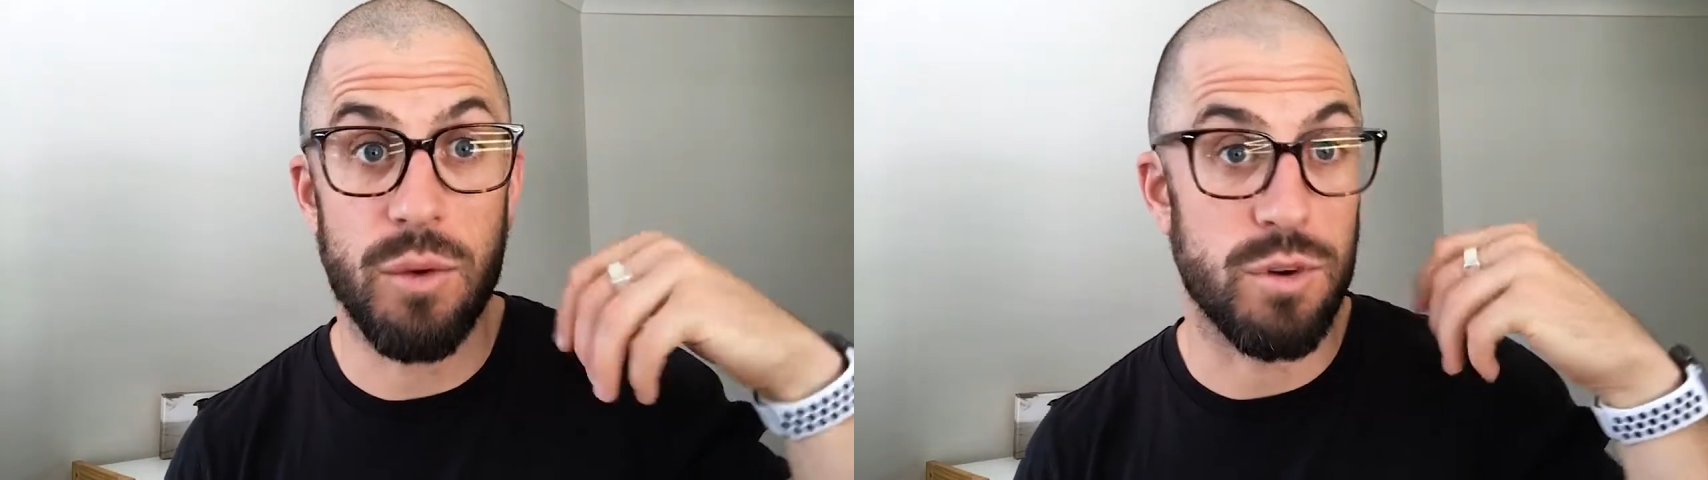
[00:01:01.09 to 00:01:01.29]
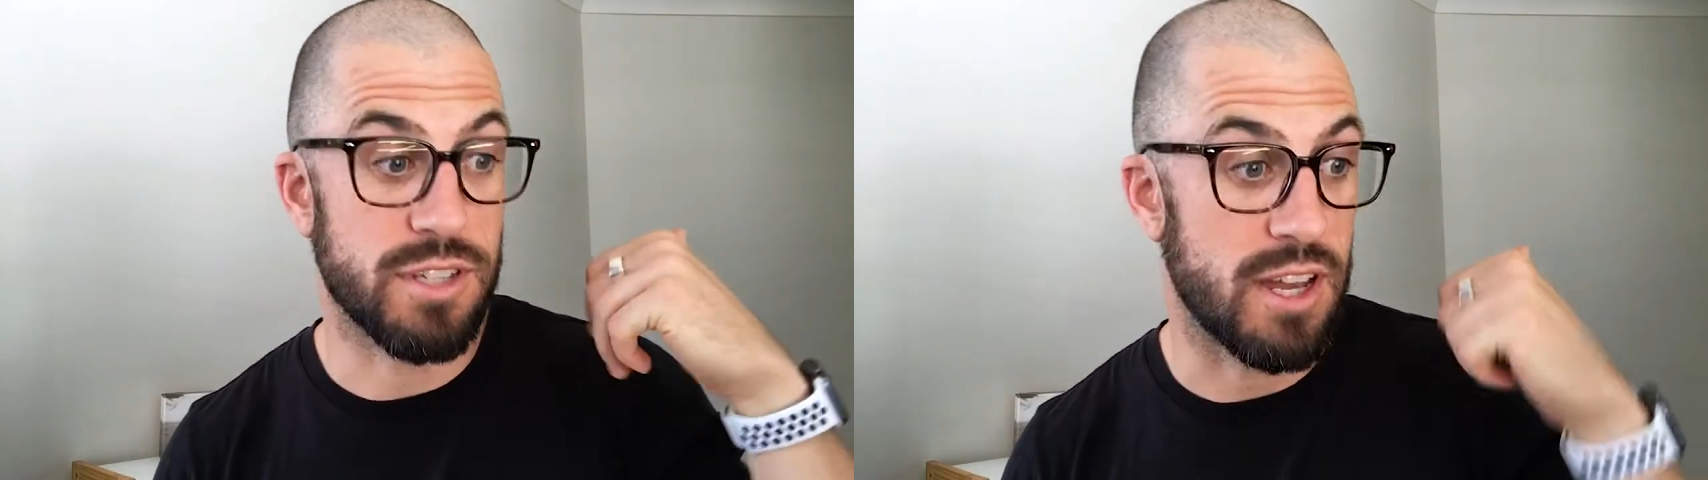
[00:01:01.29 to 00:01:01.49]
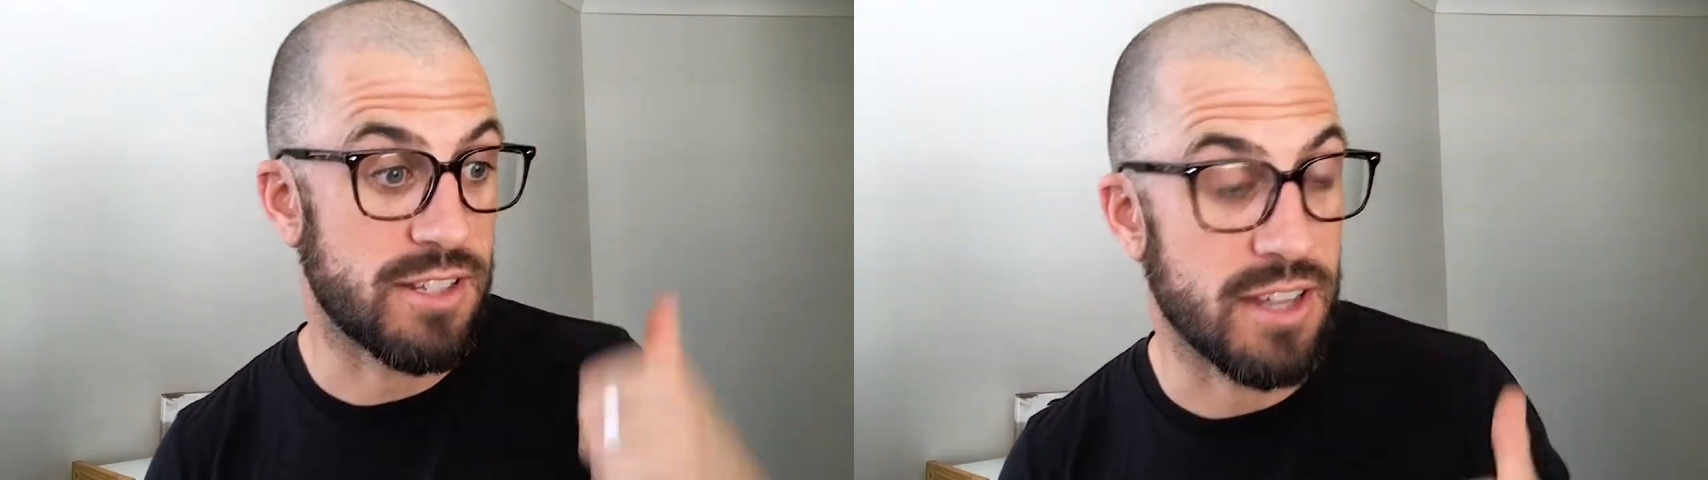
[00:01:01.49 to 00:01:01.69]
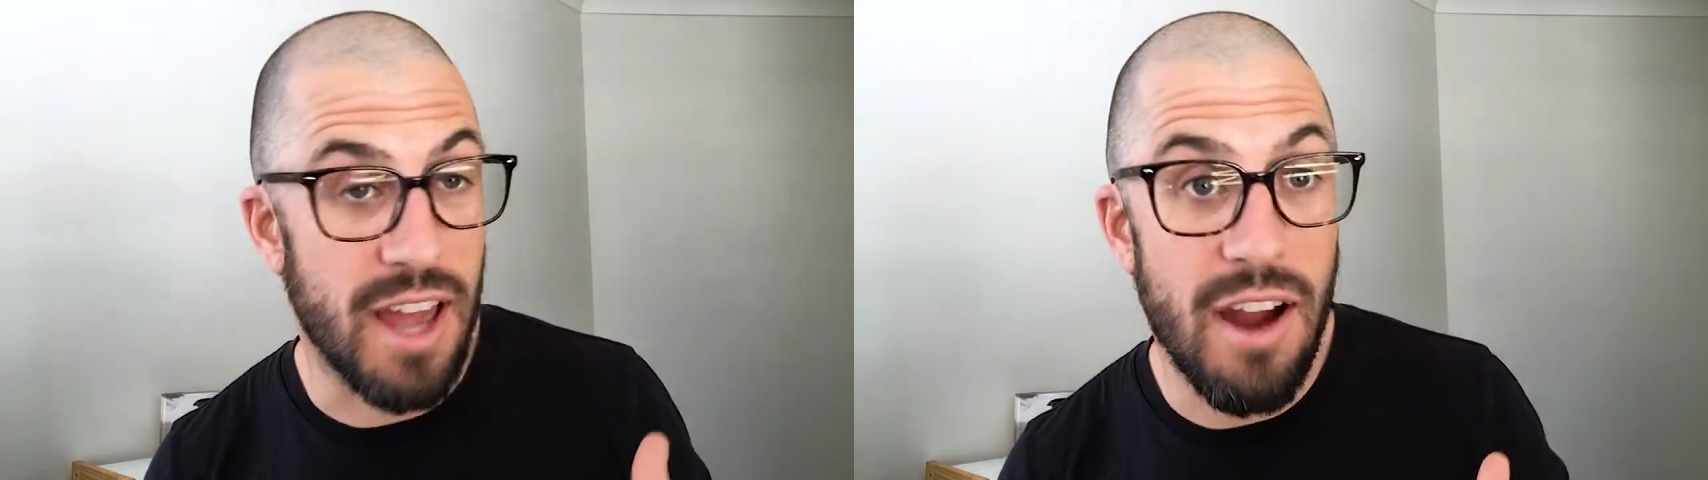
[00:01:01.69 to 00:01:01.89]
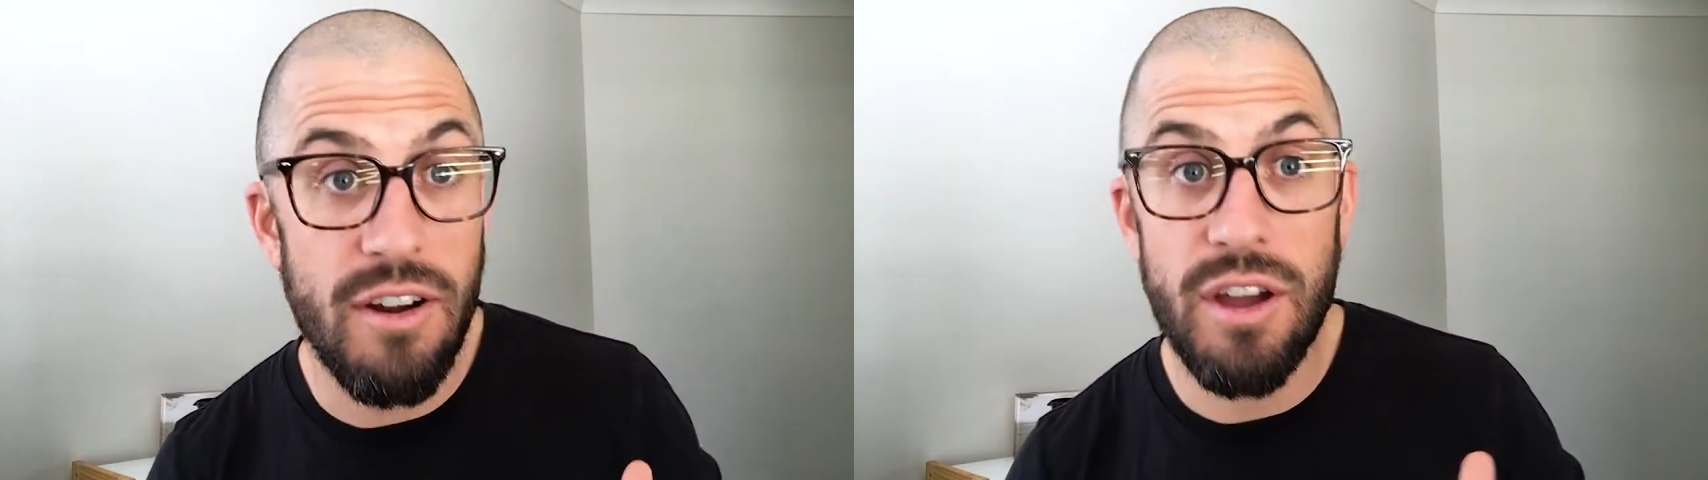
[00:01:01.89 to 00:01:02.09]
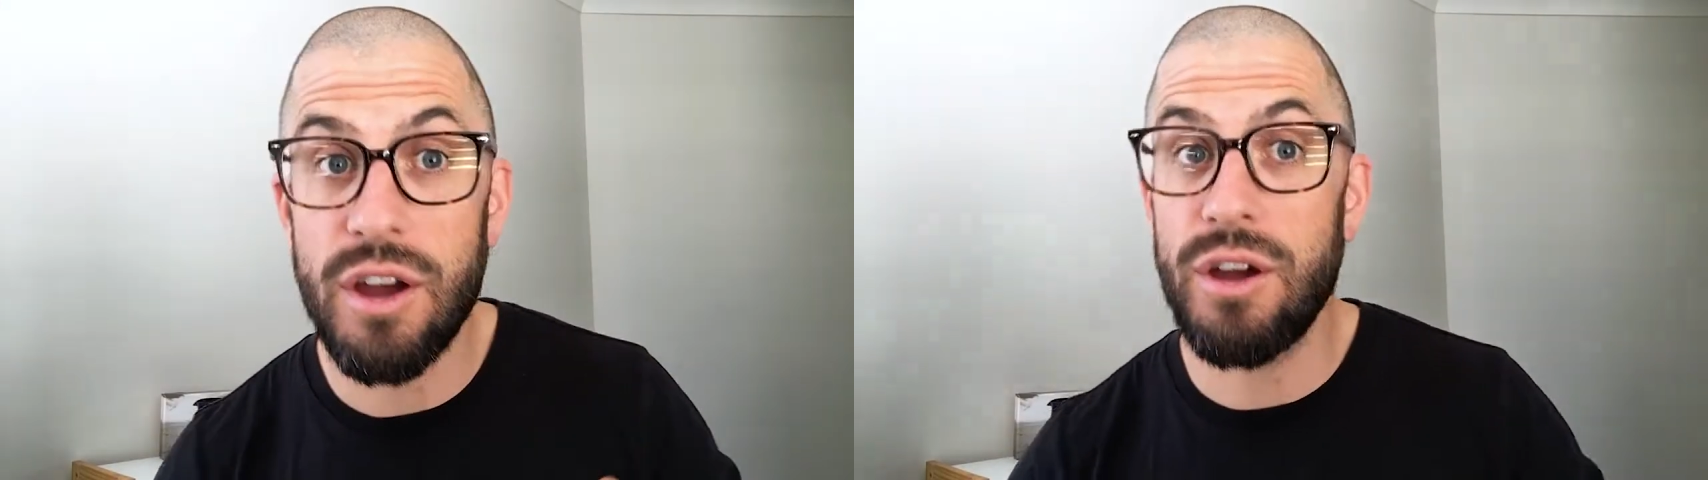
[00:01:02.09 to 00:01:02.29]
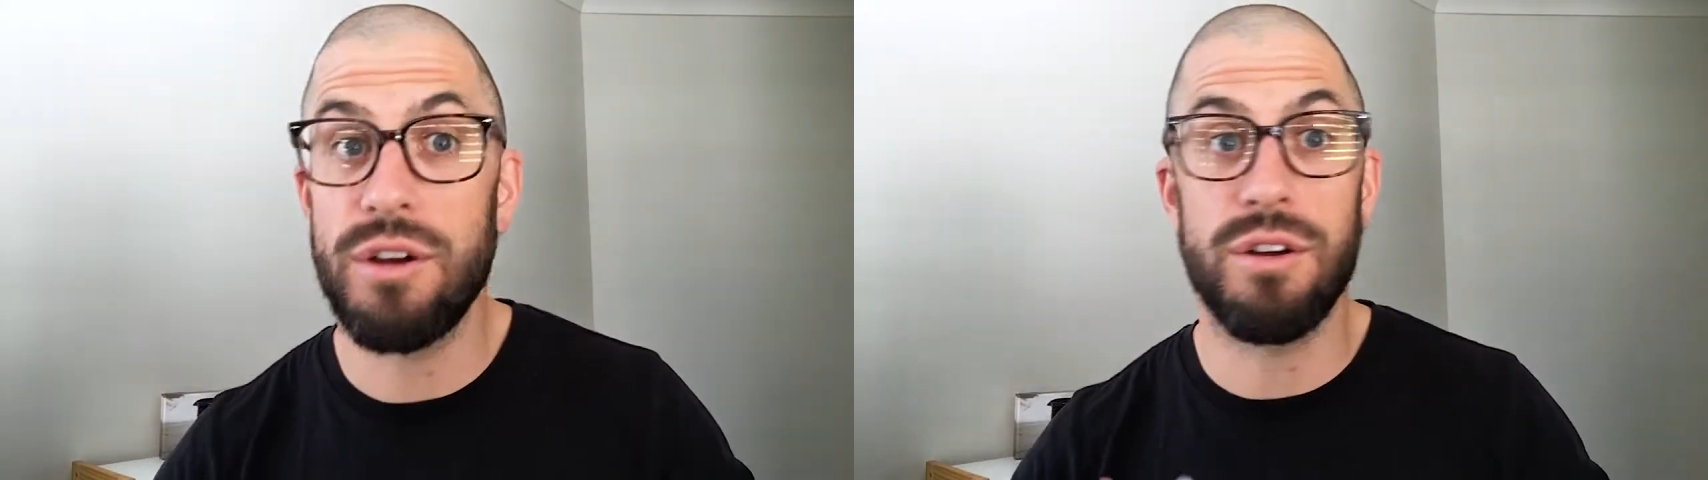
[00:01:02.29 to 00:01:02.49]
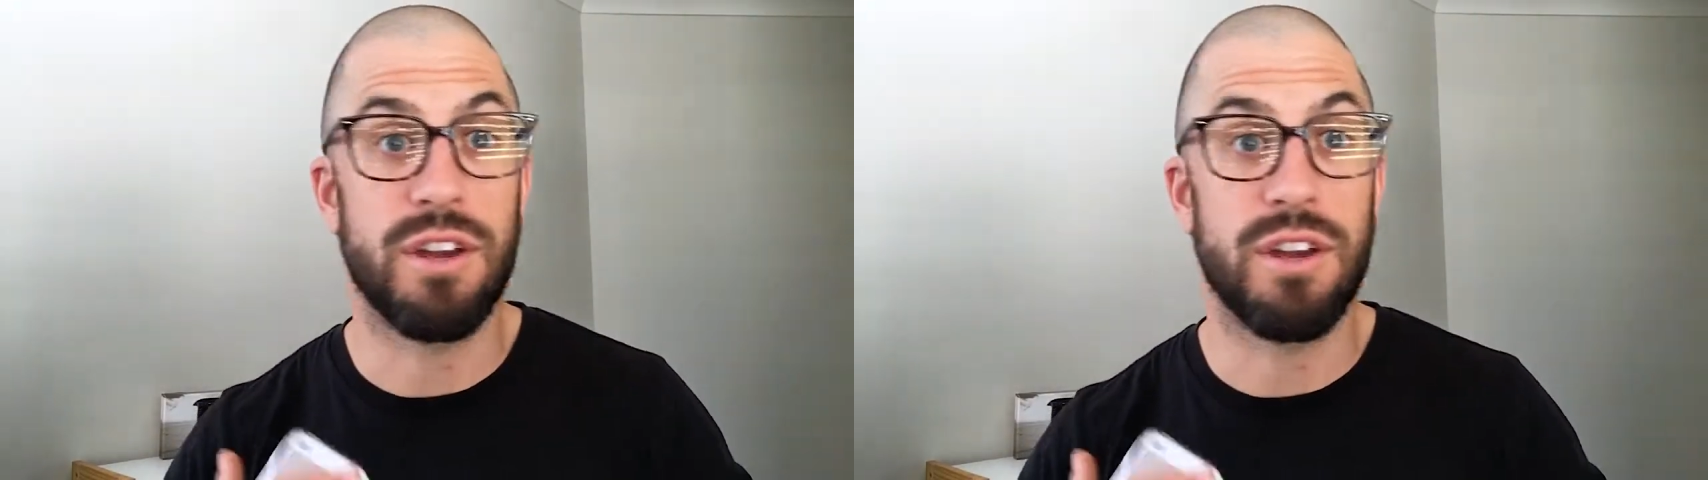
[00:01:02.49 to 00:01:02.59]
worst case scenario,